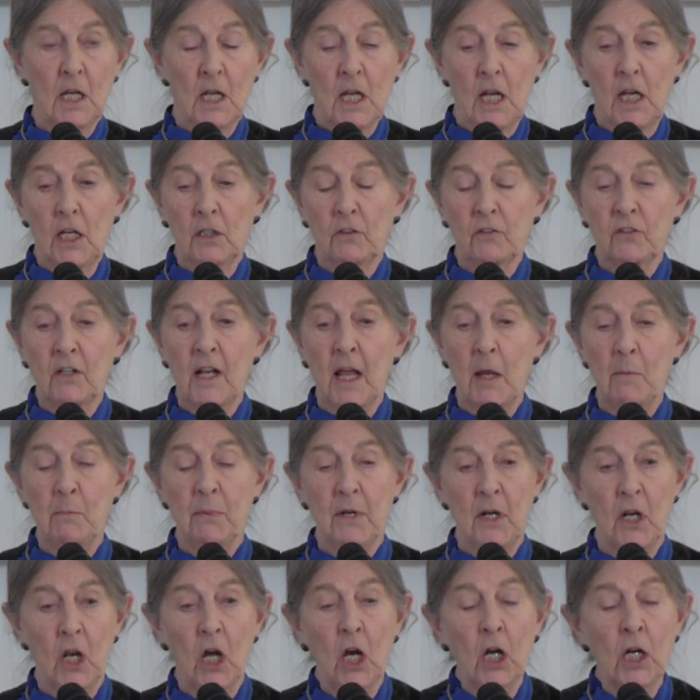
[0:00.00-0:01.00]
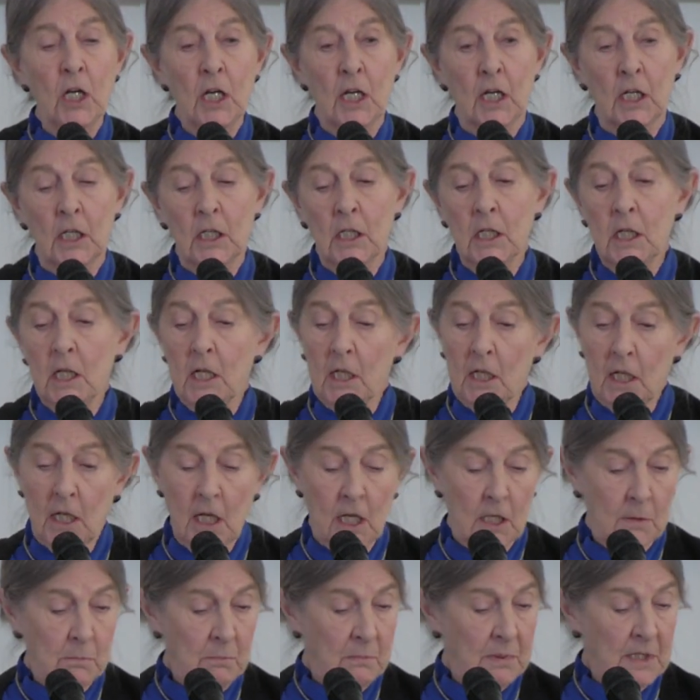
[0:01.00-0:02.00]
It's like belonging
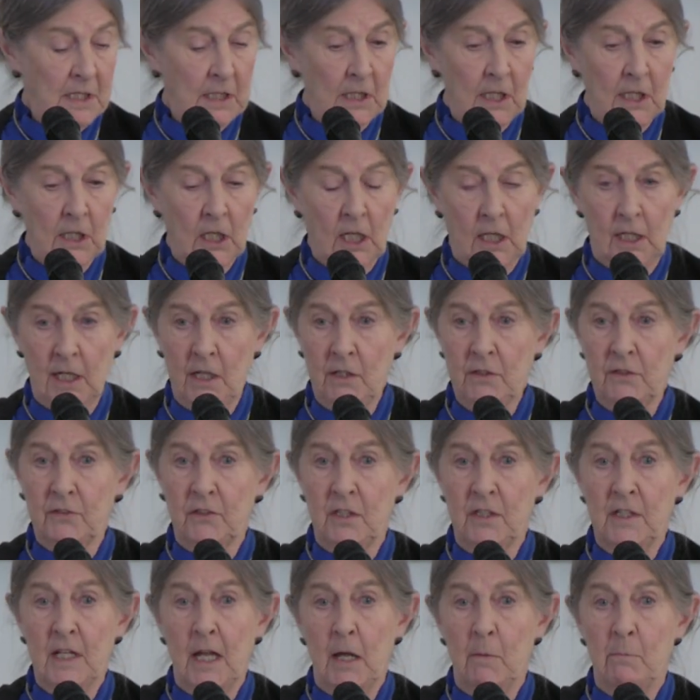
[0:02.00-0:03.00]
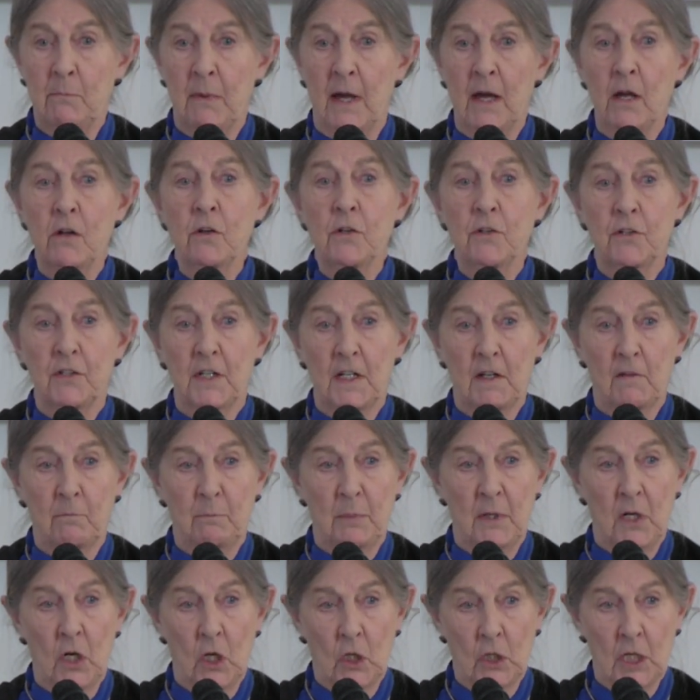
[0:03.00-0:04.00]
and being enclosed in that boundary of
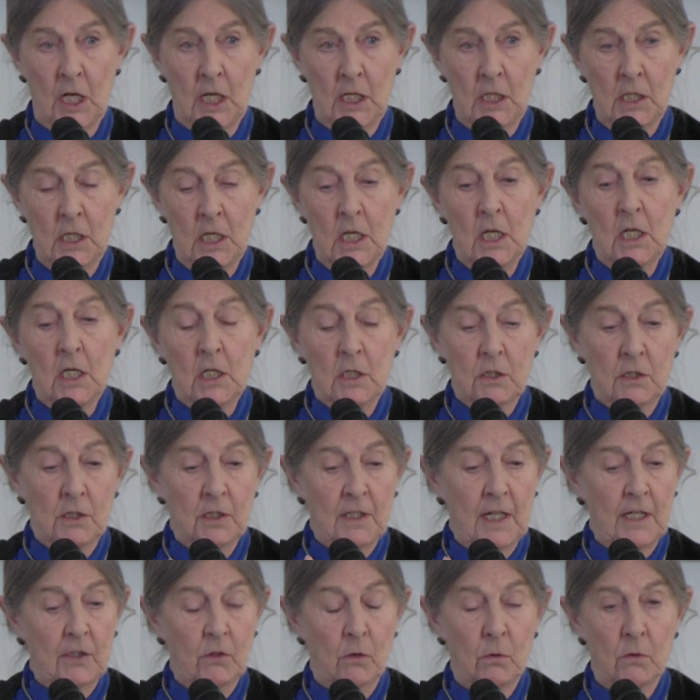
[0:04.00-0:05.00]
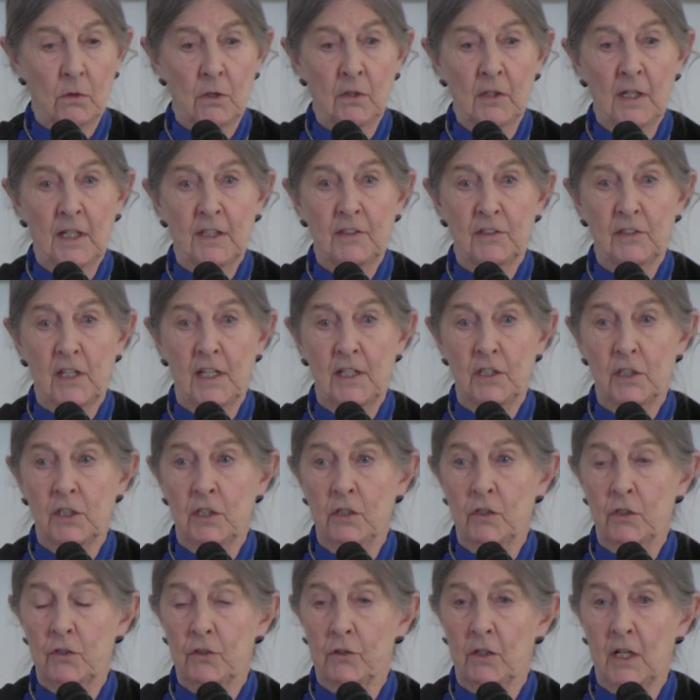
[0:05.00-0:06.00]
belonging to that
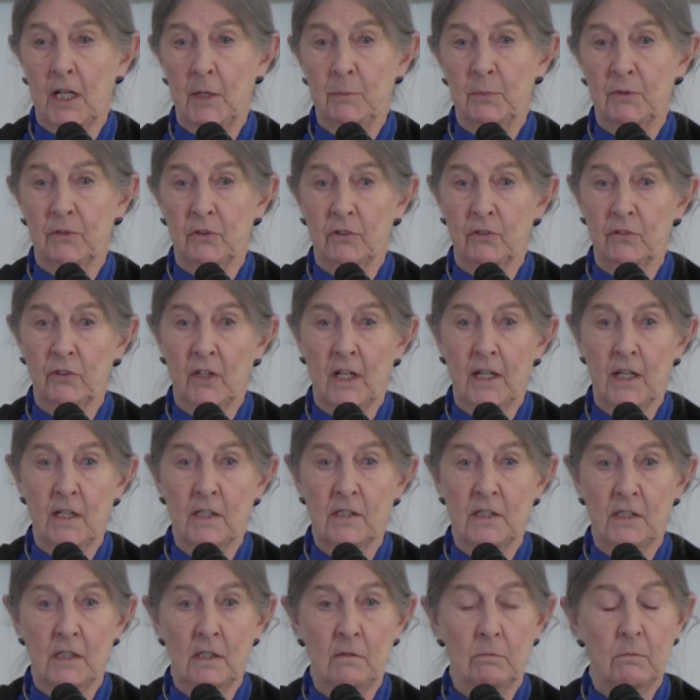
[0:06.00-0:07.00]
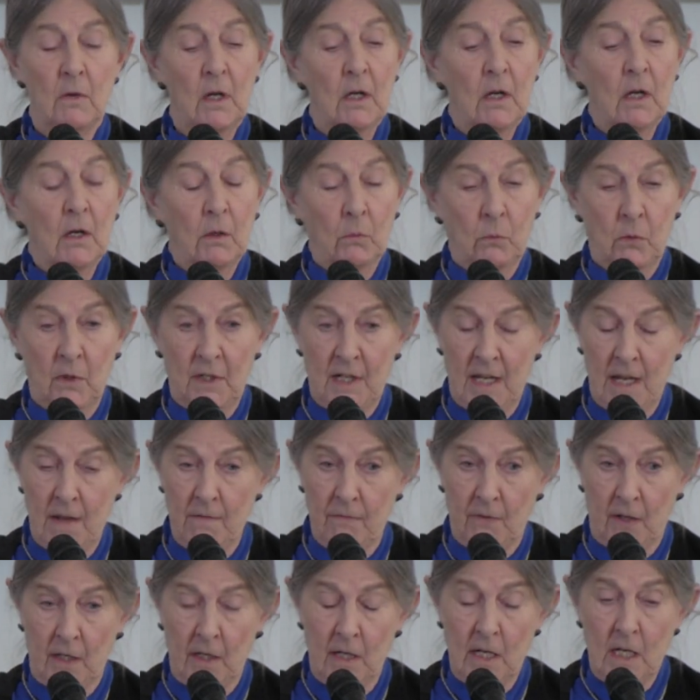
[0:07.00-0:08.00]
organization, tribe, society,
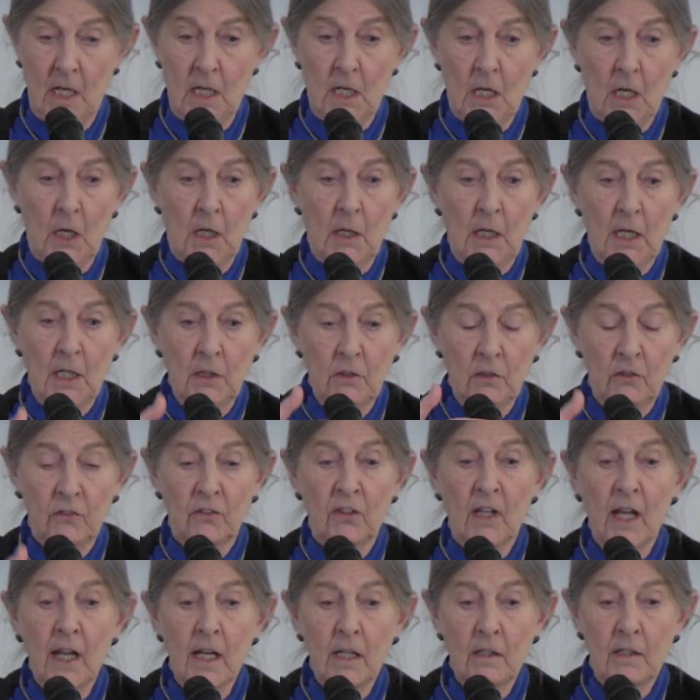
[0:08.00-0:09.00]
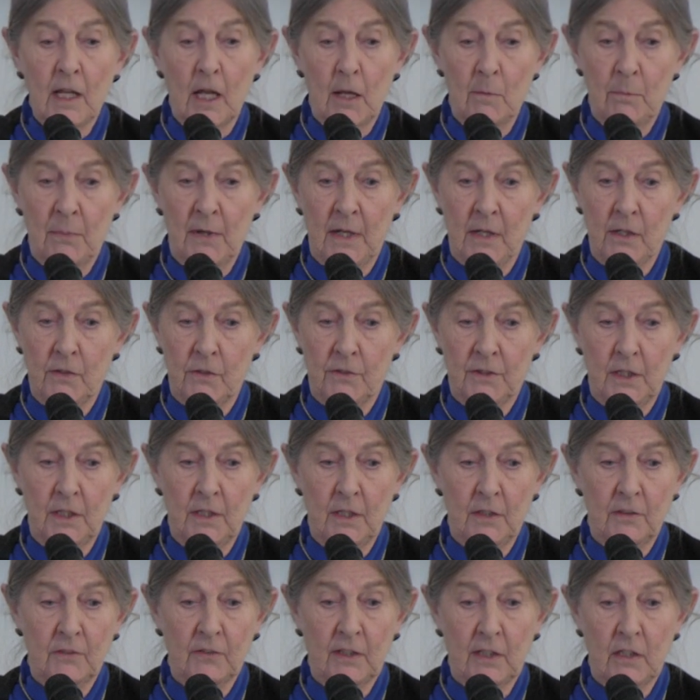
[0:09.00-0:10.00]
whatever. Inside that boundary,
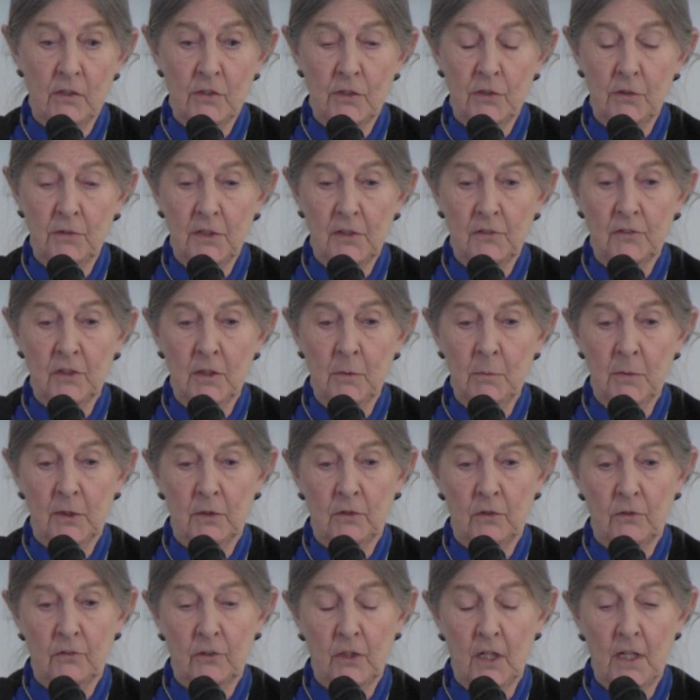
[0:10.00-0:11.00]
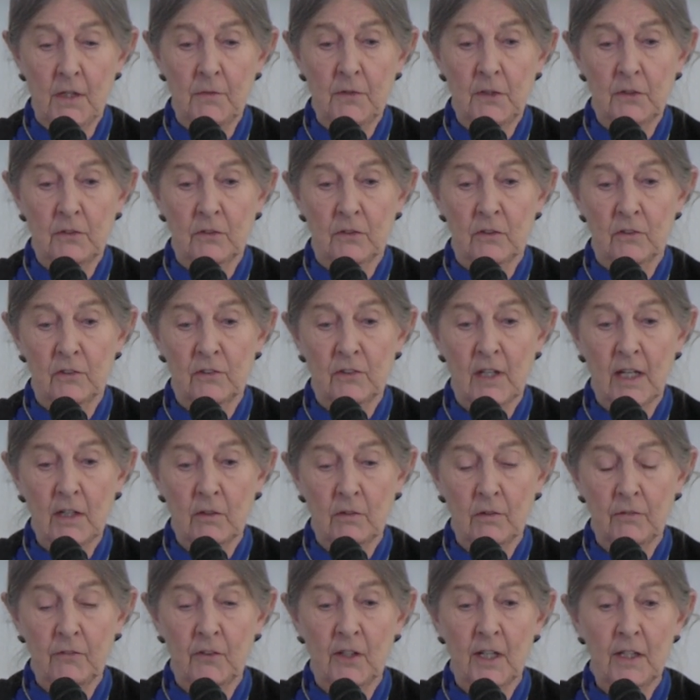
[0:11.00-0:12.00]
there's altruism and service and
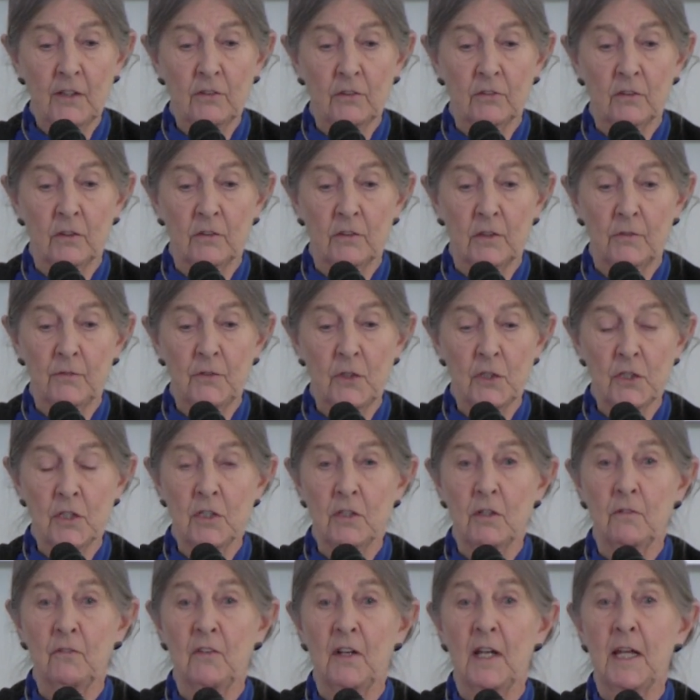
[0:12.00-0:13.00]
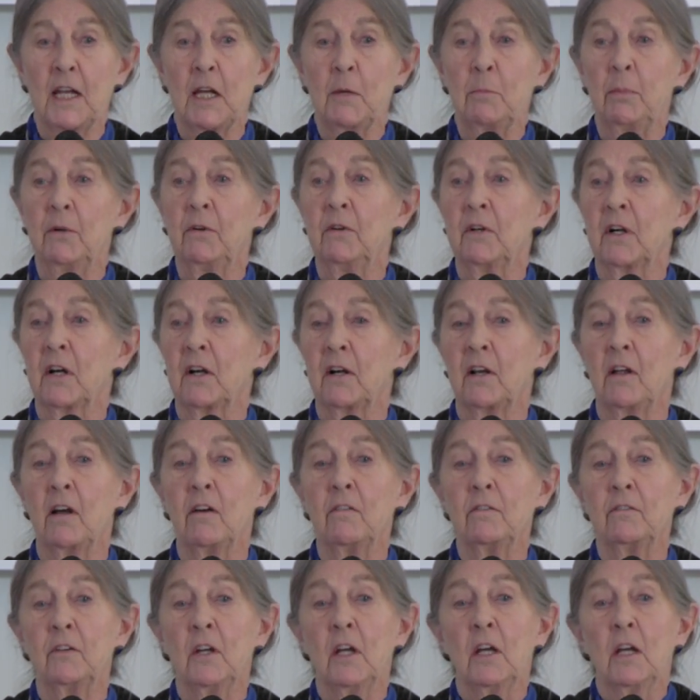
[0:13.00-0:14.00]
sacrifice and division of labor and
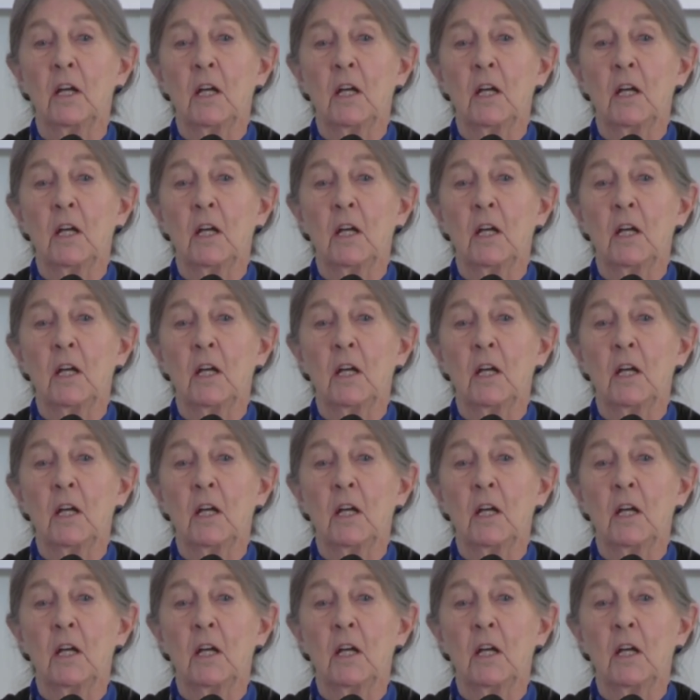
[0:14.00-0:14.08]
love.